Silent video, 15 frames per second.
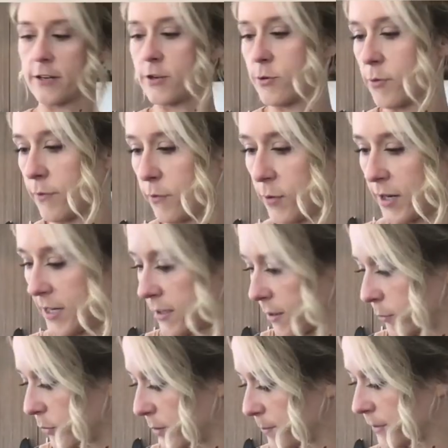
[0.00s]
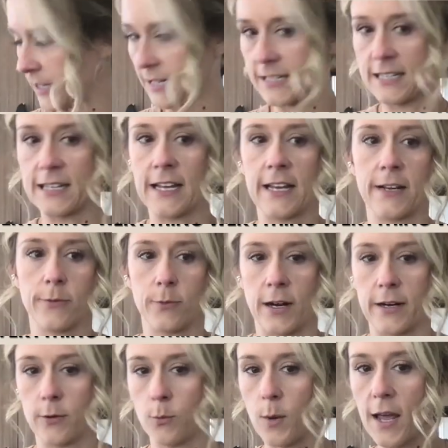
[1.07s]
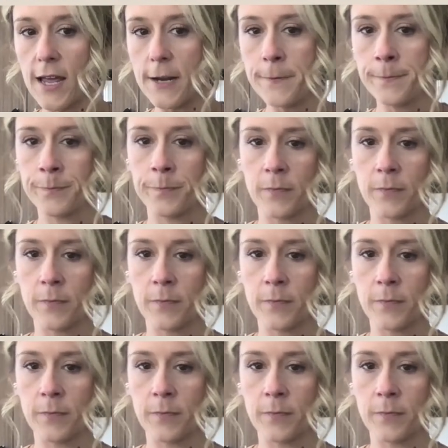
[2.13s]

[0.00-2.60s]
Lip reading: to avoid replanting it right away.